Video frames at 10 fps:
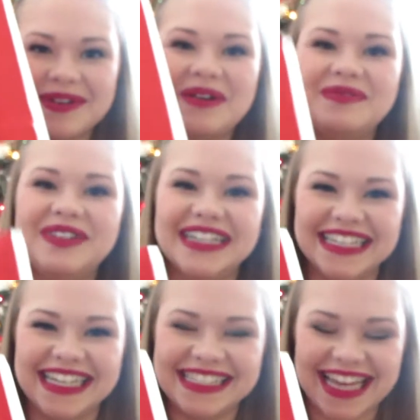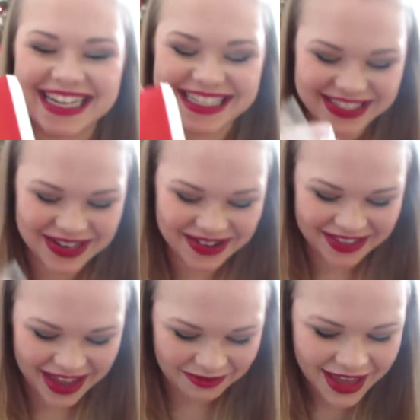but I'm really excited to show you
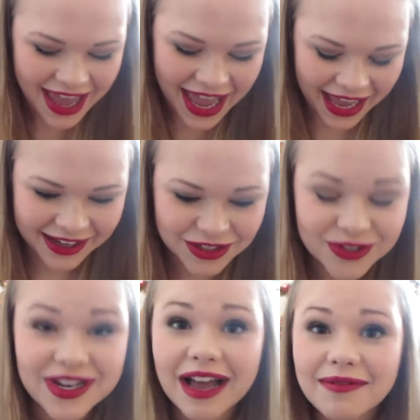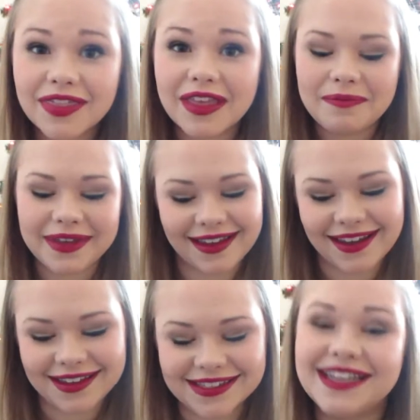them and just talk about them
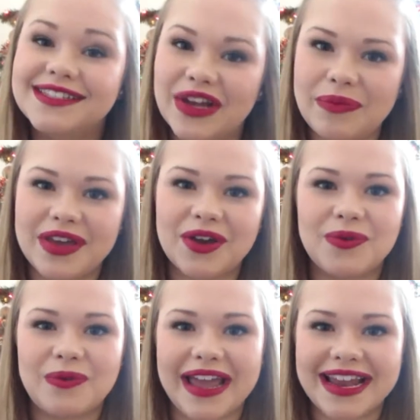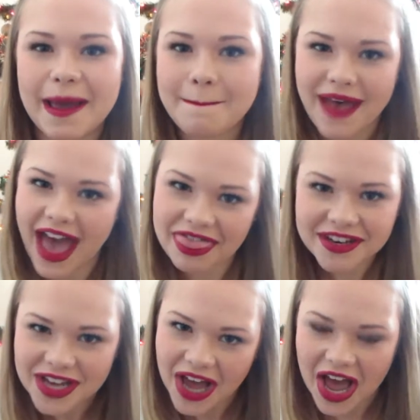because it's going to be a great
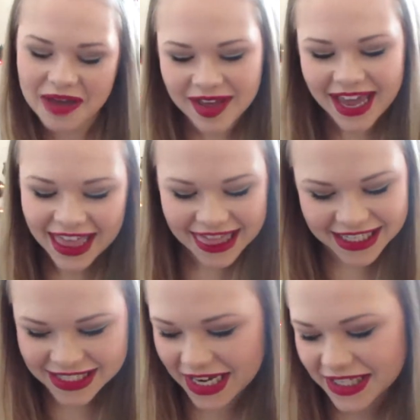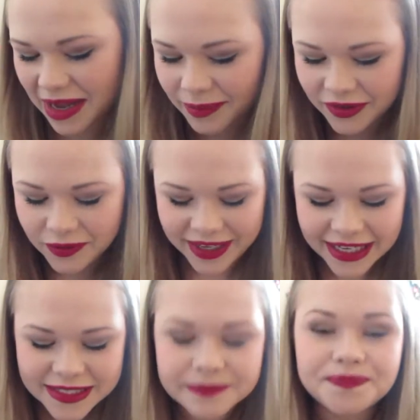bath time these next couple of
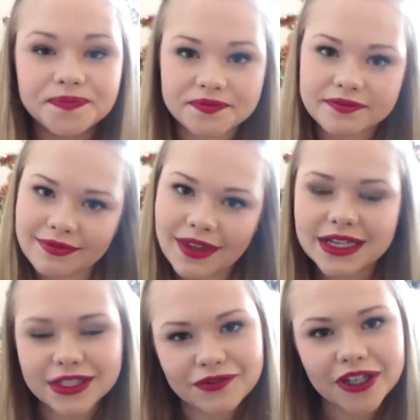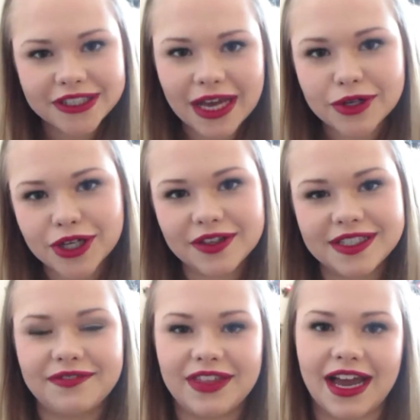weeks. So first I will show you the
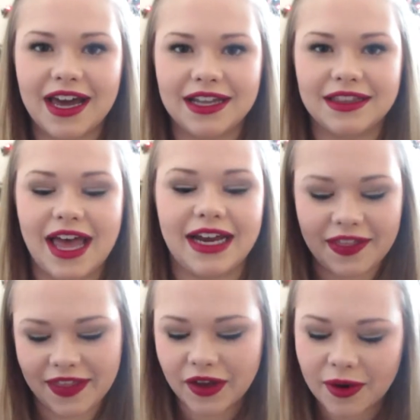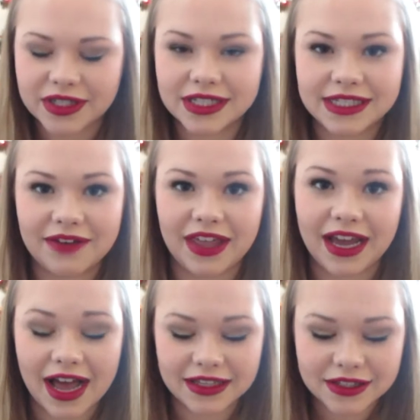stuff that I got online and then go into the stuff that I
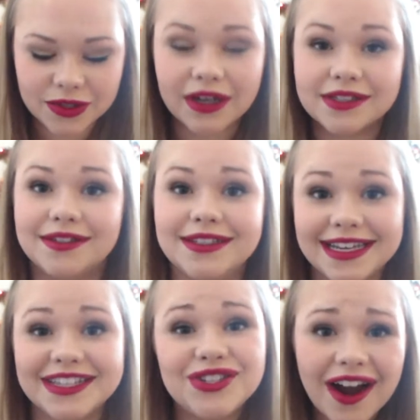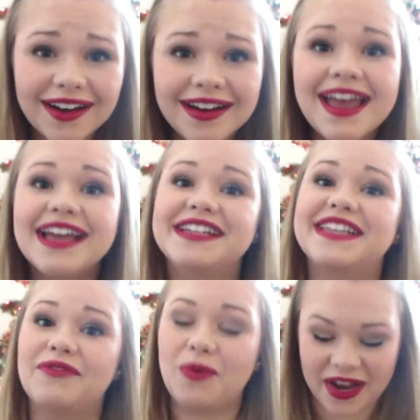got in store. So let's get started because
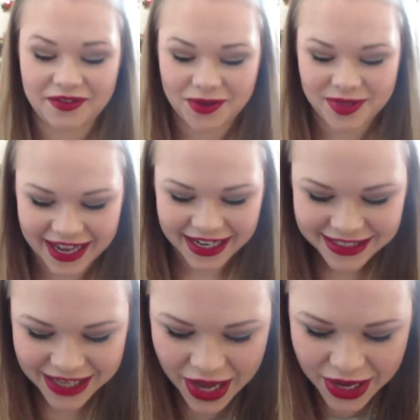I have quite a few things.